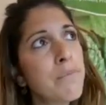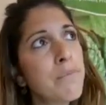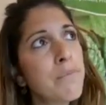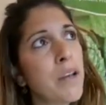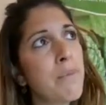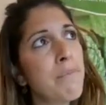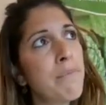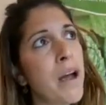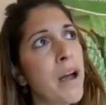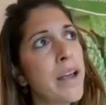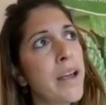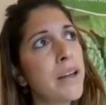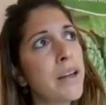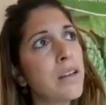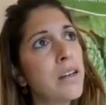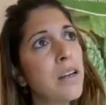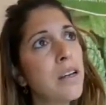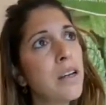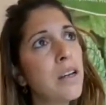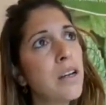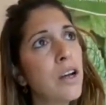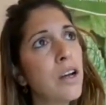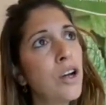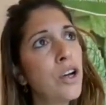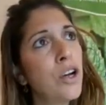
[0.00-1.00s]
I might
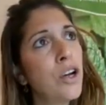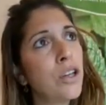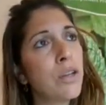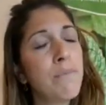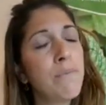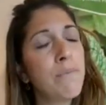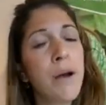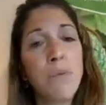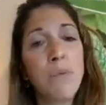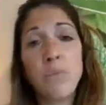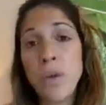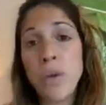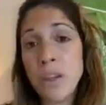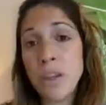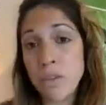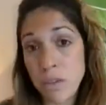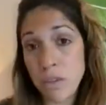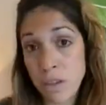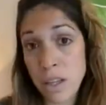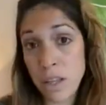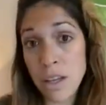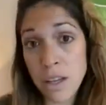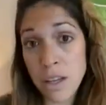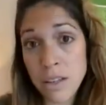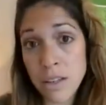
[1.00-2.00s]
hook them up with
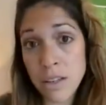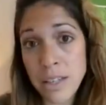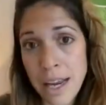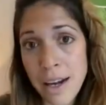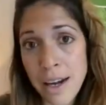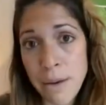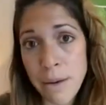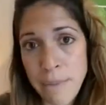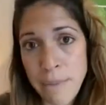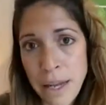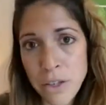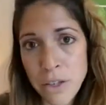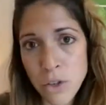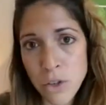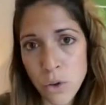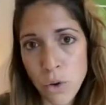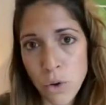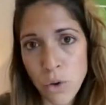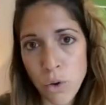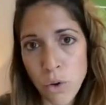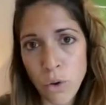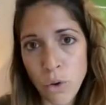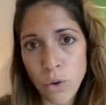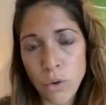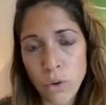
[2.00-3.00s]
the daily mentor
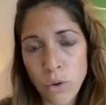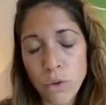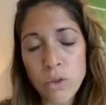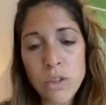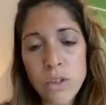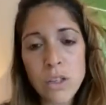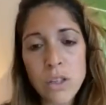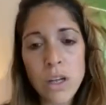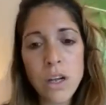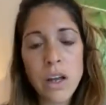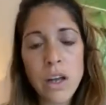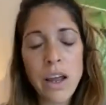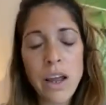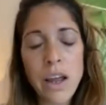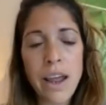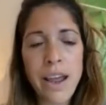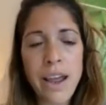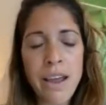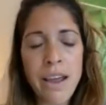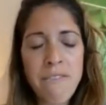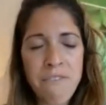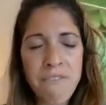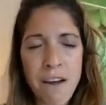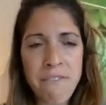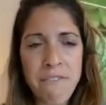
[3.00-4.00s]
calls
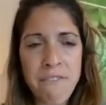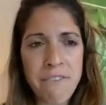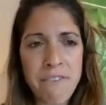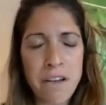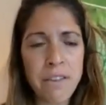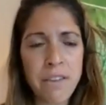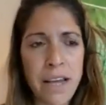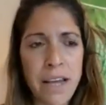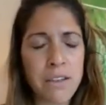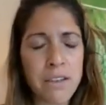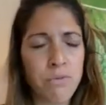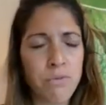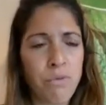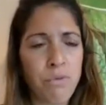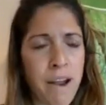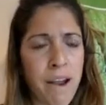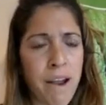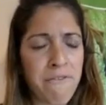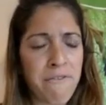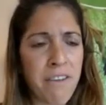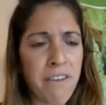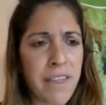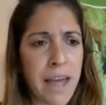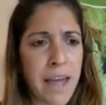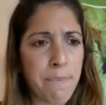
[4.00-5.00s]
if I feel that's right
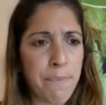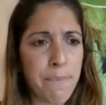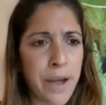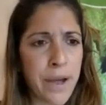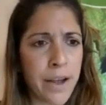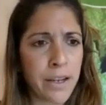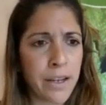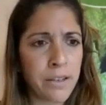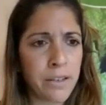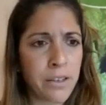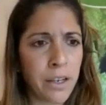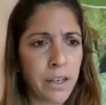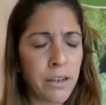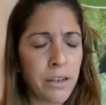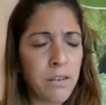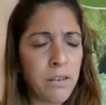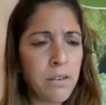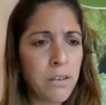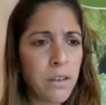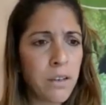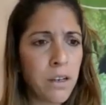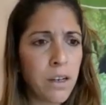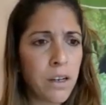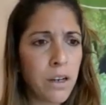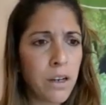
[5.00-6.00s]
for that person,
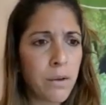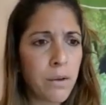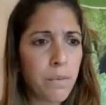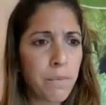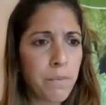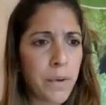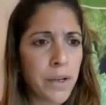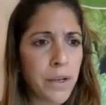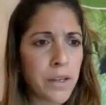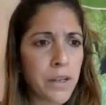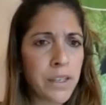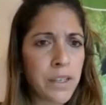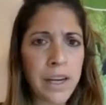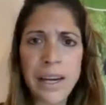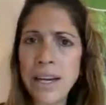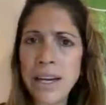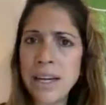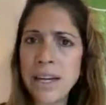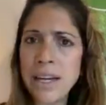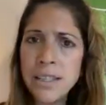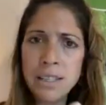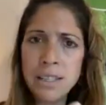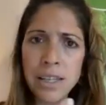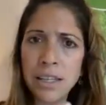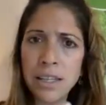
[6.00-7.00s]
because
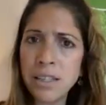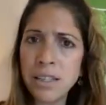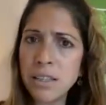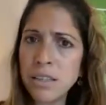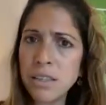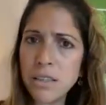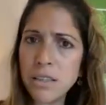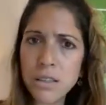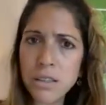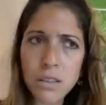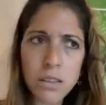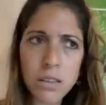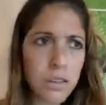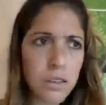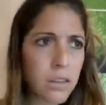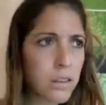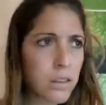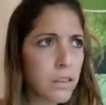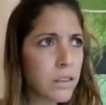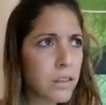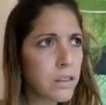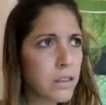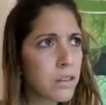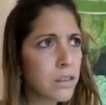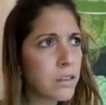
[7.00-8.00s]
Elise is
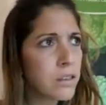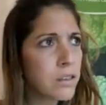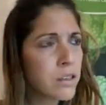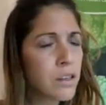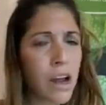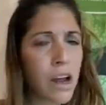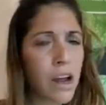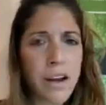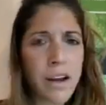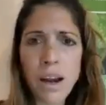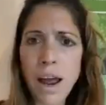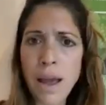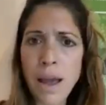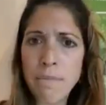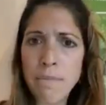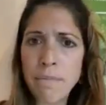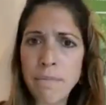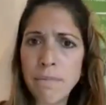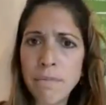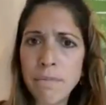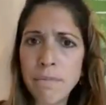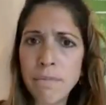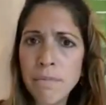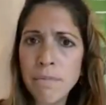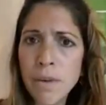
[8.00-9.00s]
kind of like
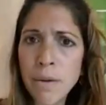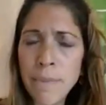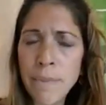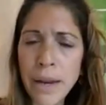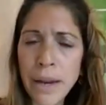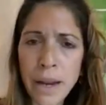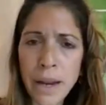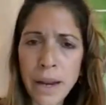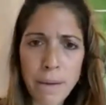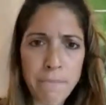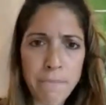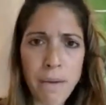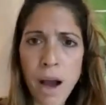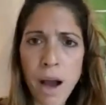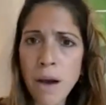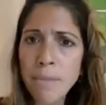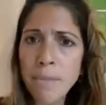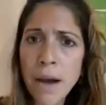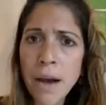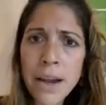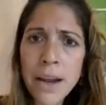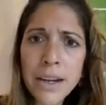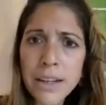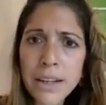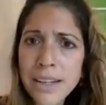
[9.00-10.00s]
a bit like
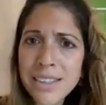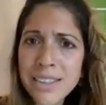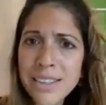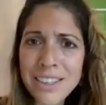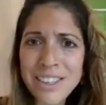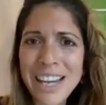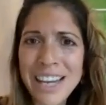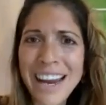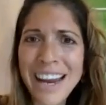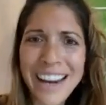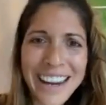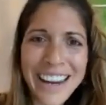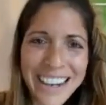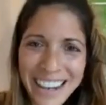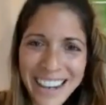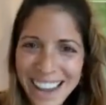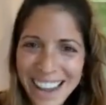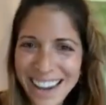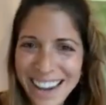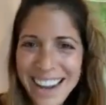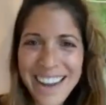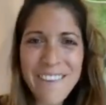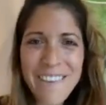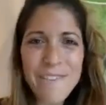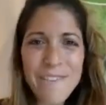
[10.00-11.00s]
Marmite, isn't she?
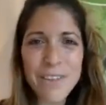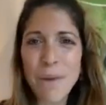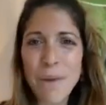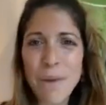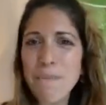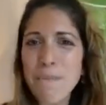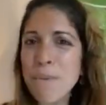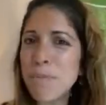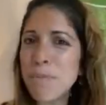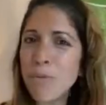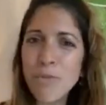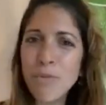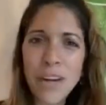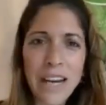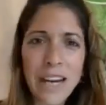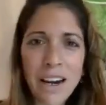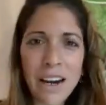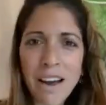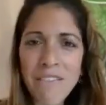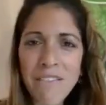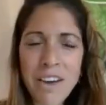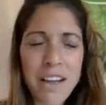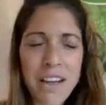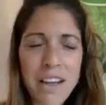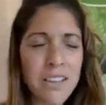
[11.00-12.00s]
Like, some people really
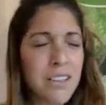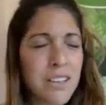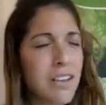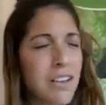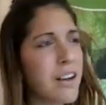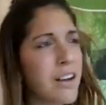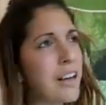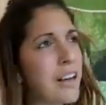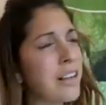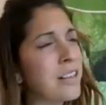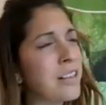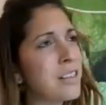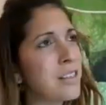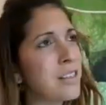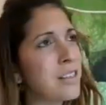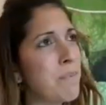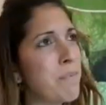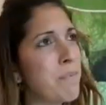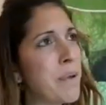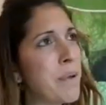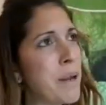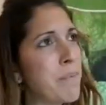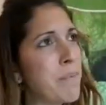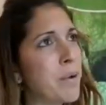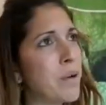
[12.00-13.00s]
love her style, and some
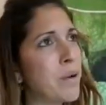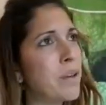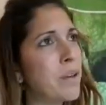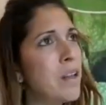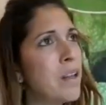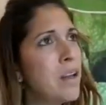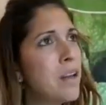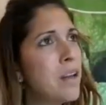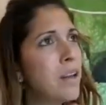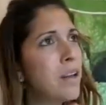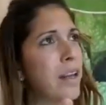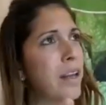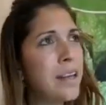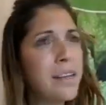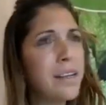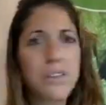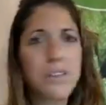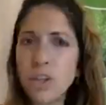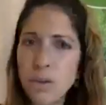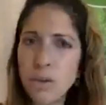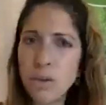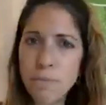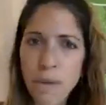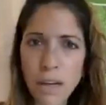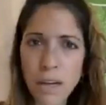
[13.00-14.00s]
people it's
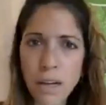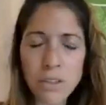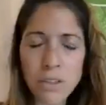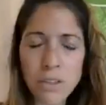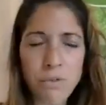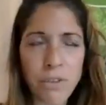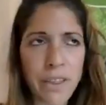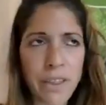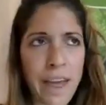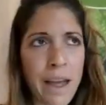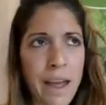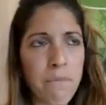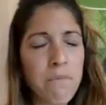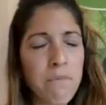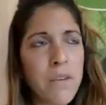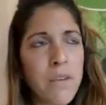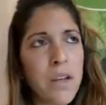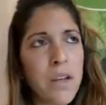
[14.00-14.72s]
too much for them.